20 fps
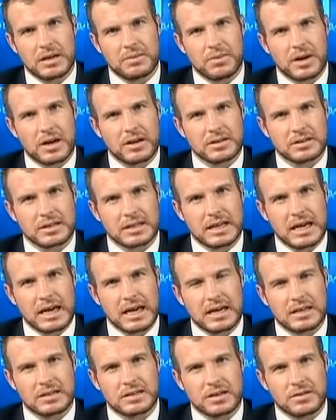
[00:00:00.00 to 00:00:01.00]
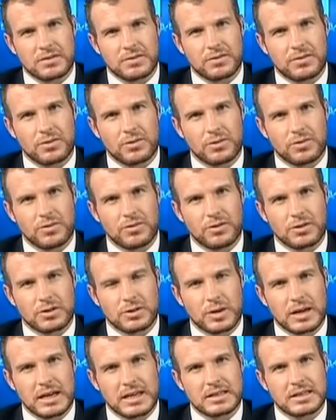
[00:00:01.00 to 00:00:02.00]
barrels a day sort of for
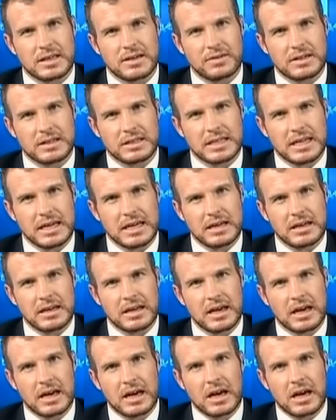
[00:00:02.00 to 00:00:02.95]
2017,